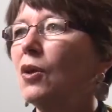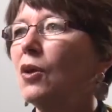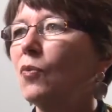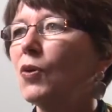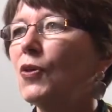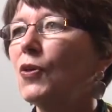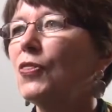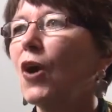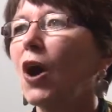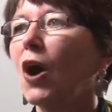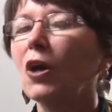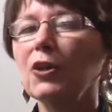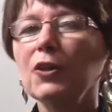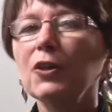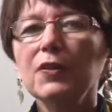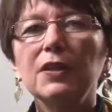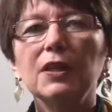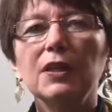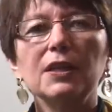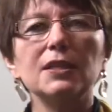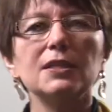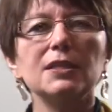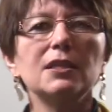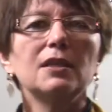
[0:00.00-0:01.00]
With all of
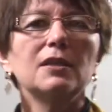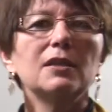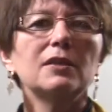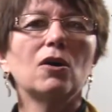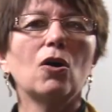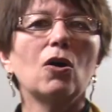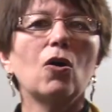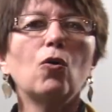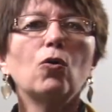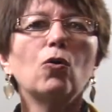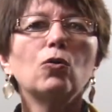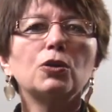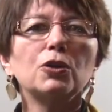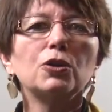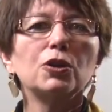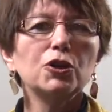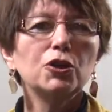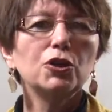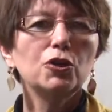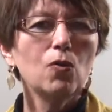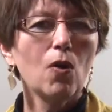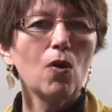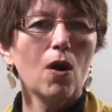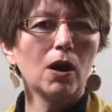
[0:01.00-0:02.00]
these, the older
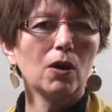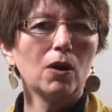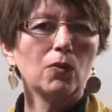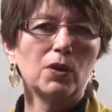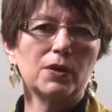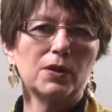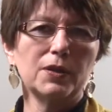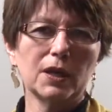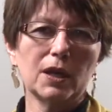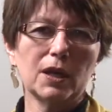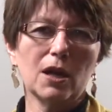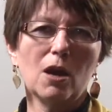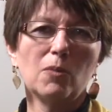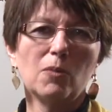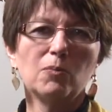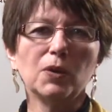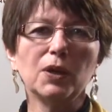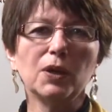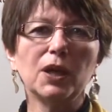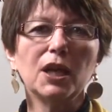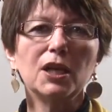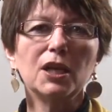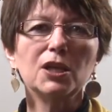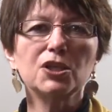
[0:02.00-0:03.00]
you are when the
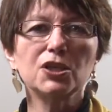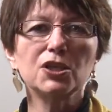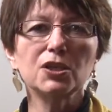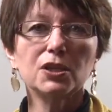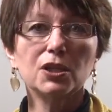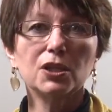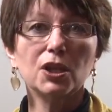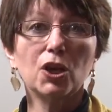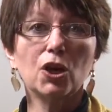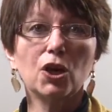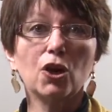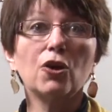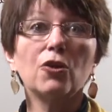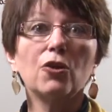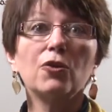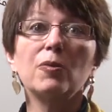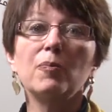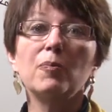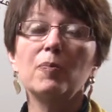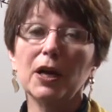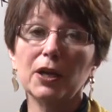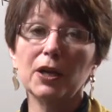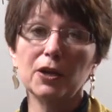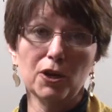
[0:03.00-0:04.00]
complications occur, the
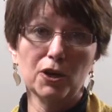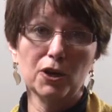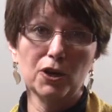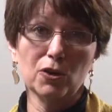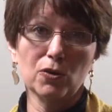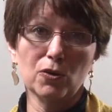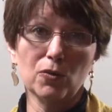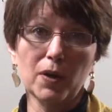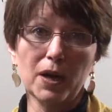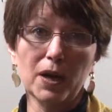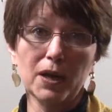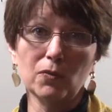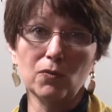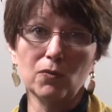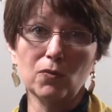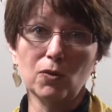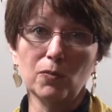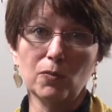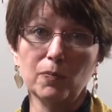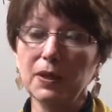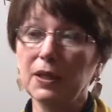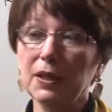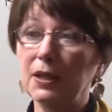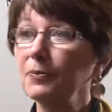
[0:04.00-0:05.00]
better your rate
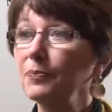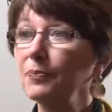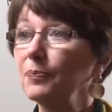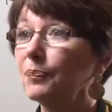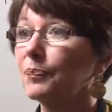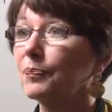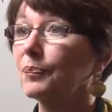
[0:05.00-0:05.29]
will be.